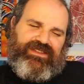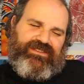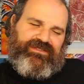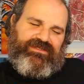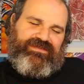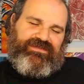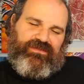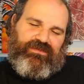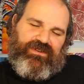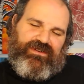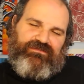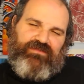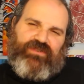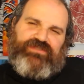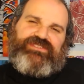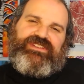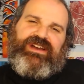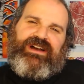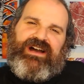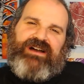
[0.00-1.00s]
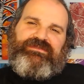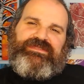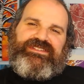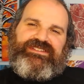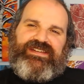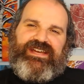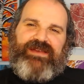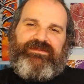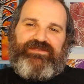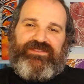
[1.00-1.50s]
the four most
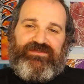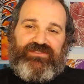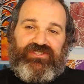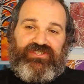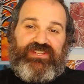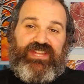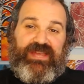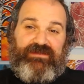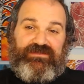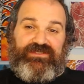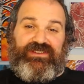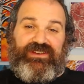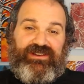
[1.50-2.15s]
common types of shapes